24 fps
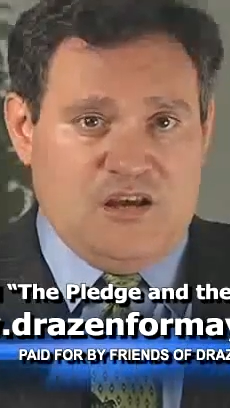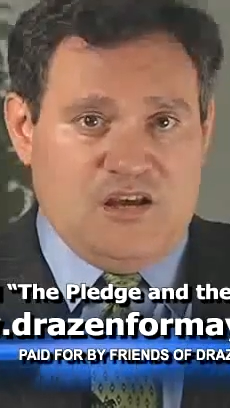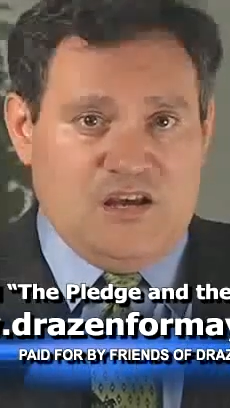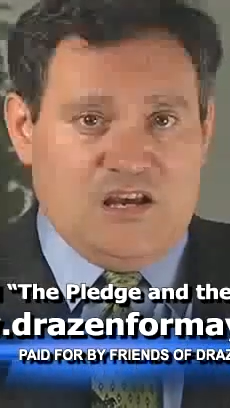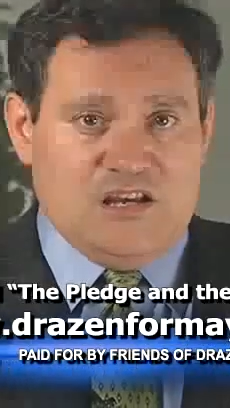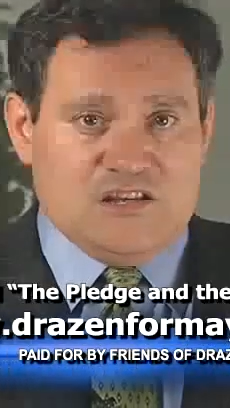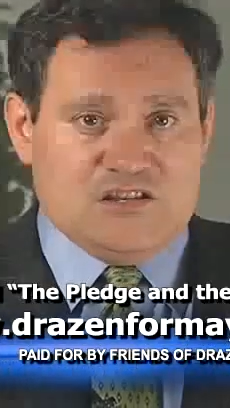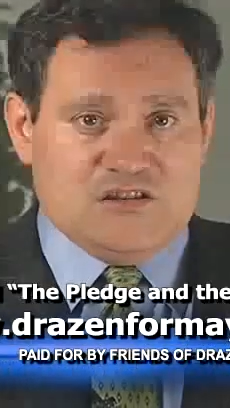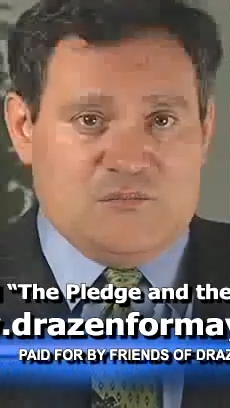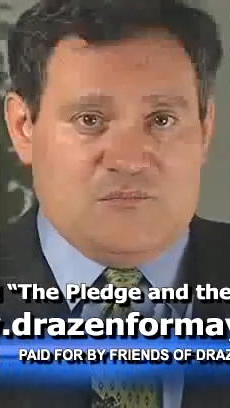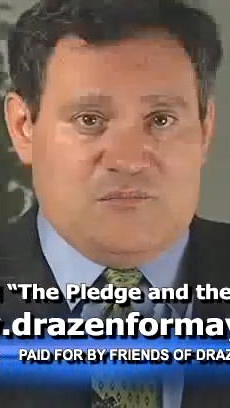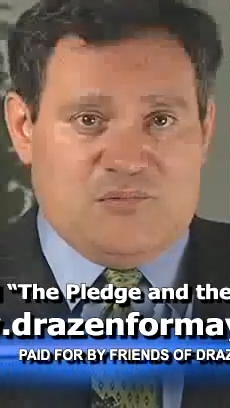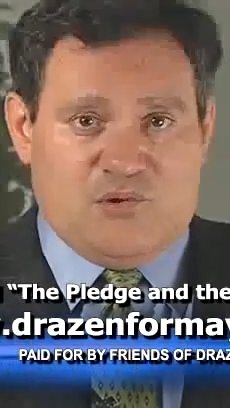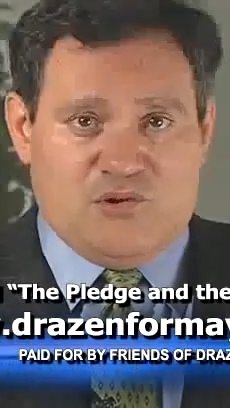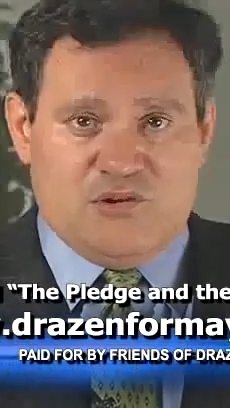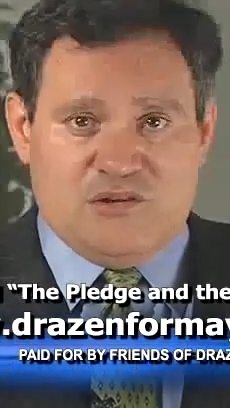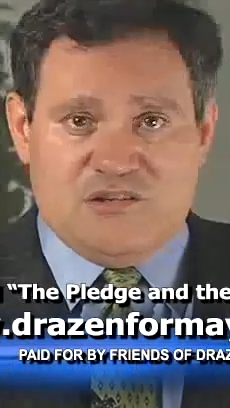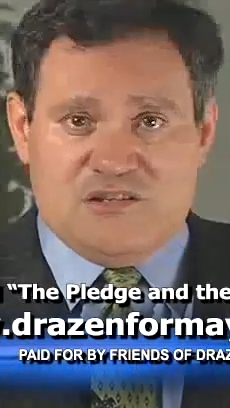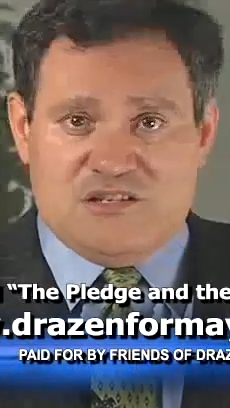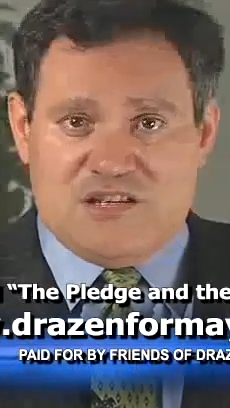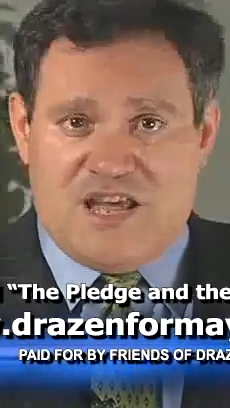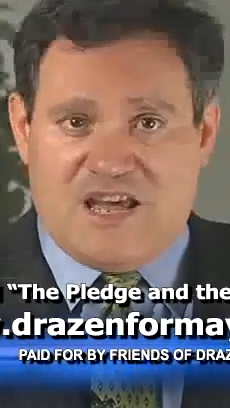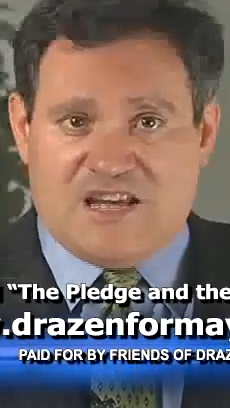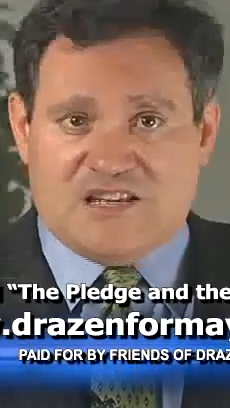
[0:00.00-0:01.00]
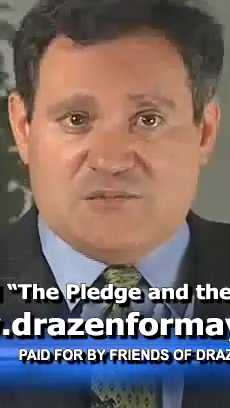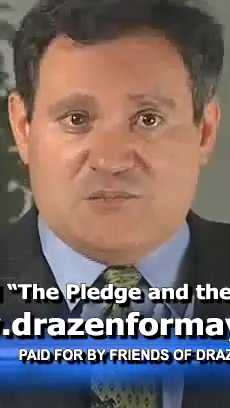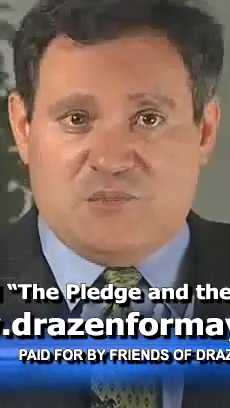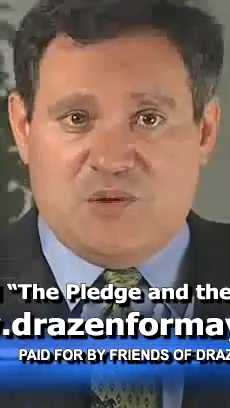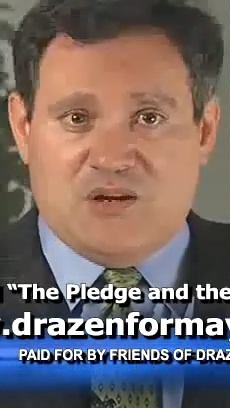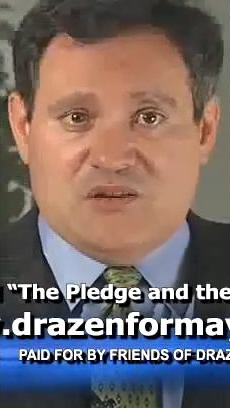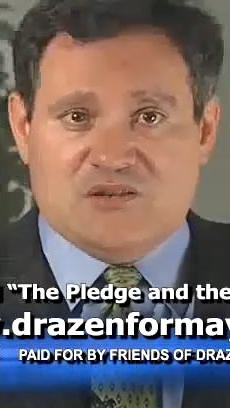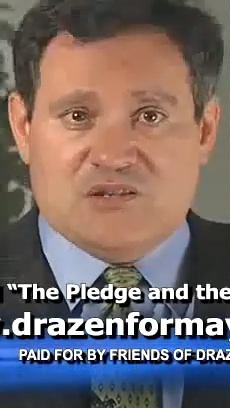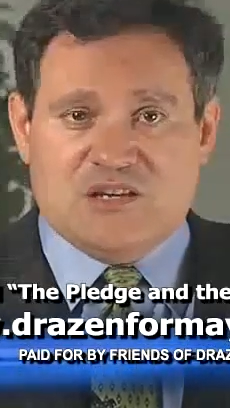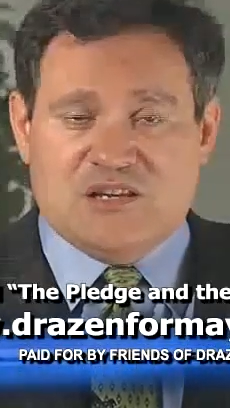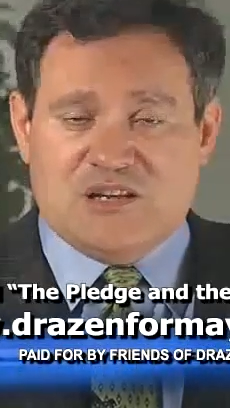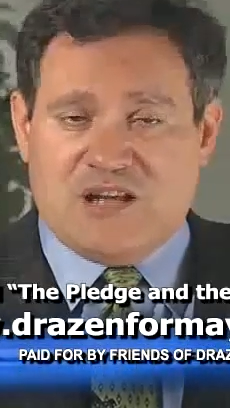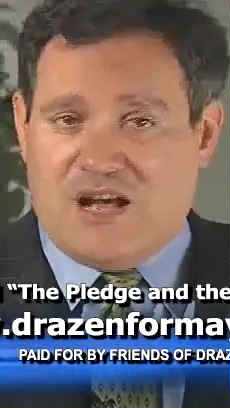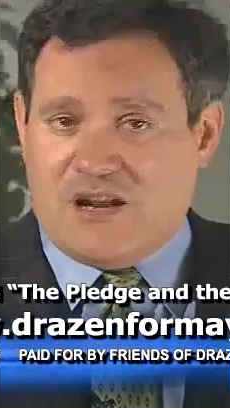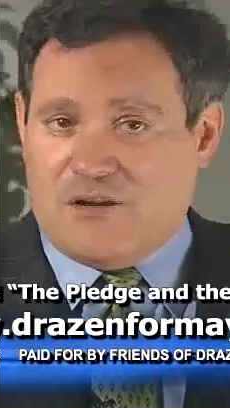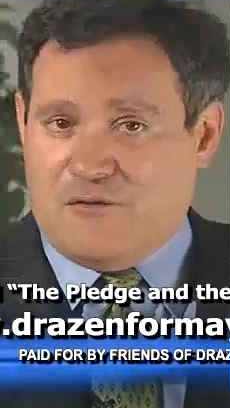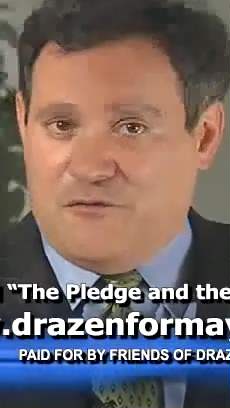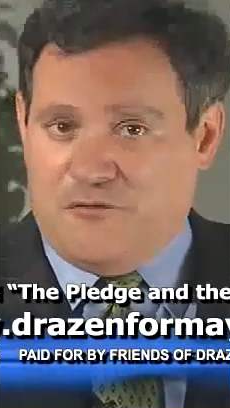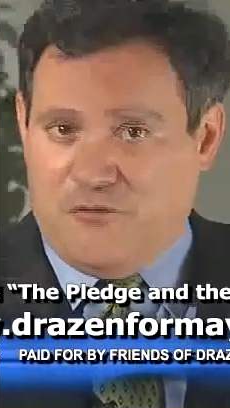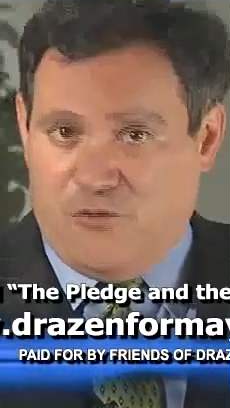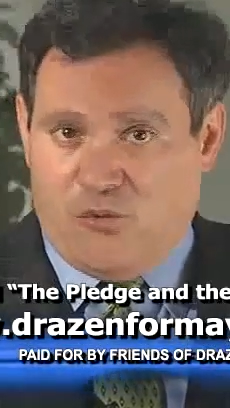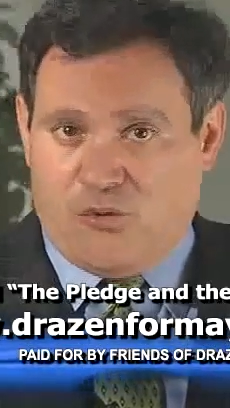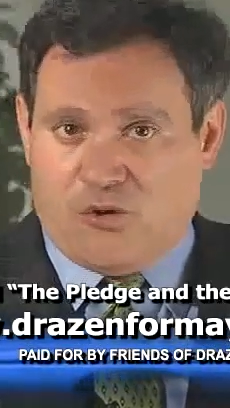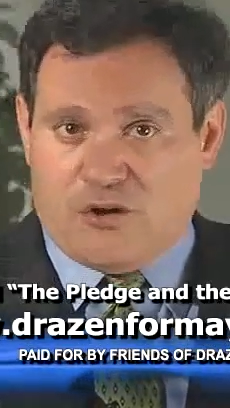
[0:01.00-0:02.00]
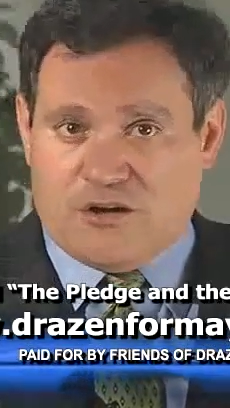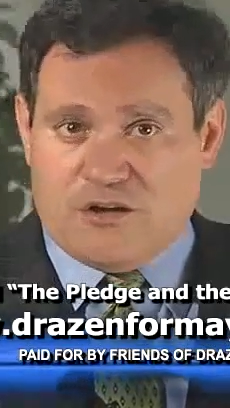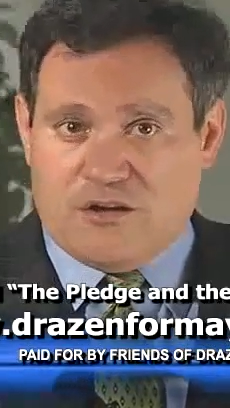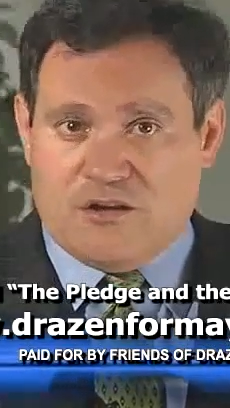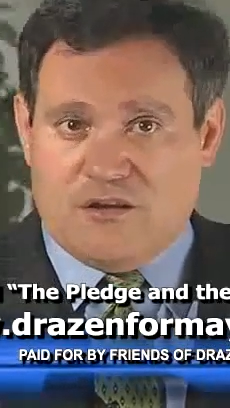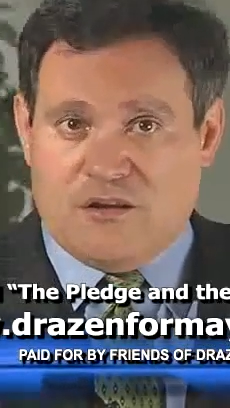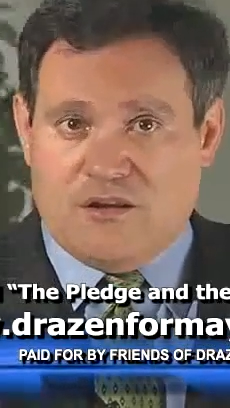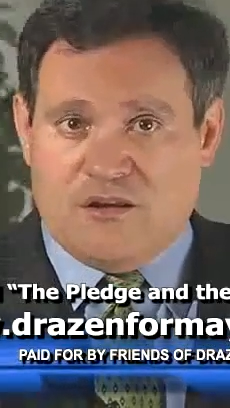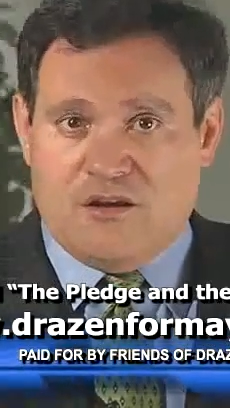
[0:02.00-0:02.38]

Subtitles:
It's a burden taxpayers cannot afford.